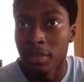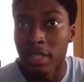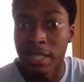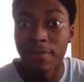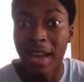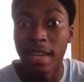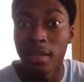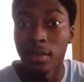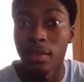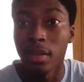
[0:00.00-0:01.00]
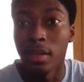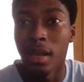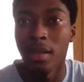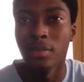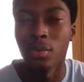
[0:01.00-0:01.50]
This fight,
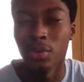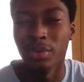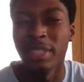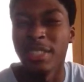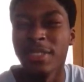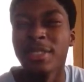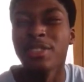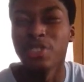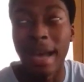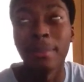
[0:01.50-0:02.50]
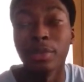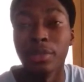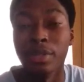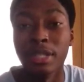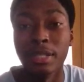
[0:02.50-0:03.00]
this
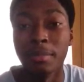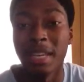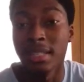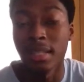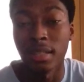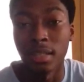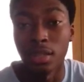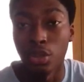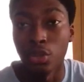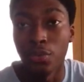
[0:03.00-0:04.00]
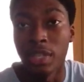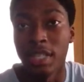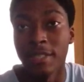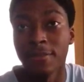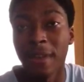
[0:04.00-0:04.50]
chapter is basically
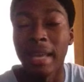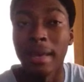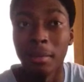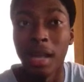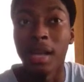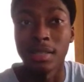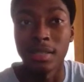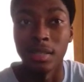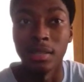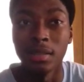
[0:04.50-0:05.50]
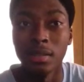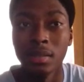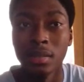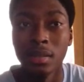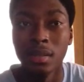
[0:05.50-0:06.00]
Luffy's fight in Block C.
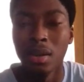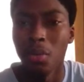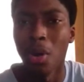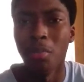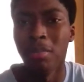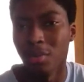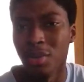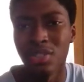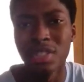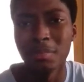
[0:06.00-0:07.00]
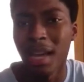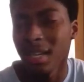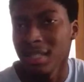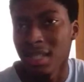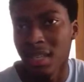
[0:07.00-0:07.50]
Just
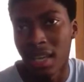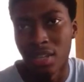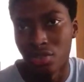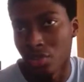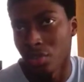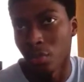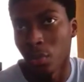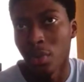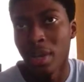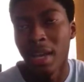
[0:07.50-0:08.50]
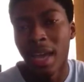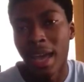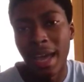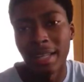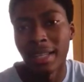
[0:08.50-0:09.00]
Block C in general.
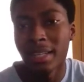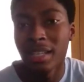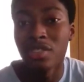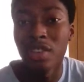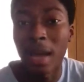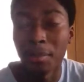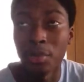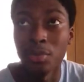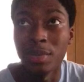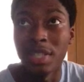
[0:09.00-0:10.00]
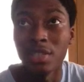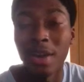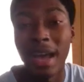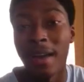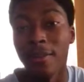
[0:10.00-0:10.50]
At the end of the chapter, we still
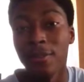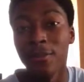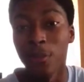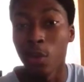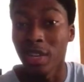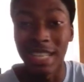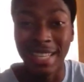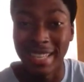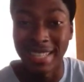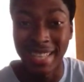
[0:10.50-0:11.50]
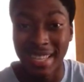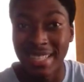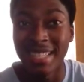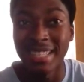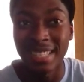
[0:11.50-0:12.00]
have 40
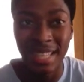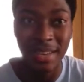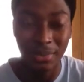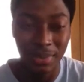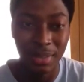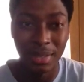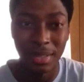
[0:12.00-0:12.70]
contestants left,